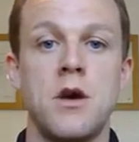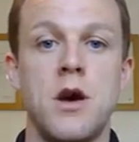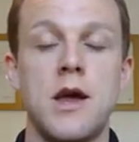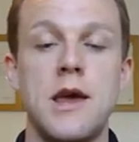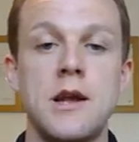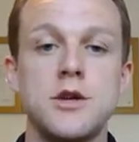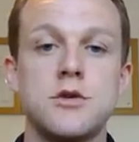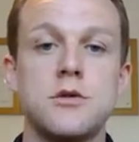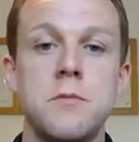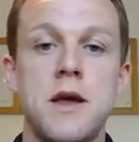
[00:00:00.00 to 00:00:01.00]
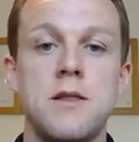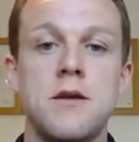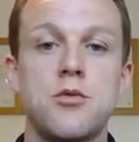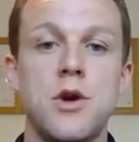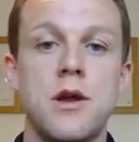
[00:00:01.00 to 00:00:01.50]
Again, just to make
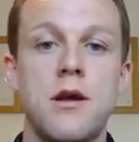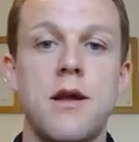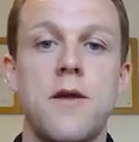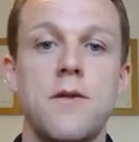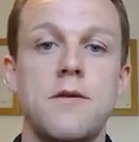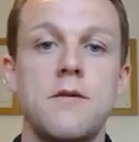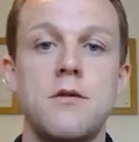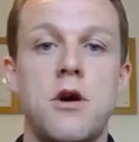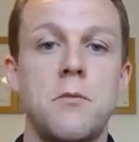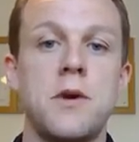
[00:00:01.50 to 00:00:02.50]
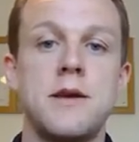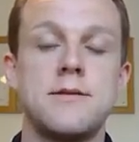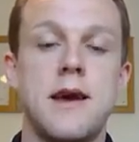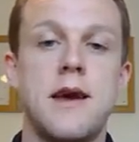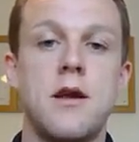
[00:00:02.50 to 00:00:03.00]
things really clear, this is not me
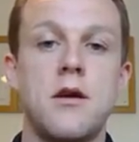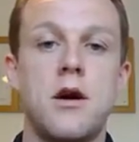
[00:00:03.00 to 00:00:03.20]
saying,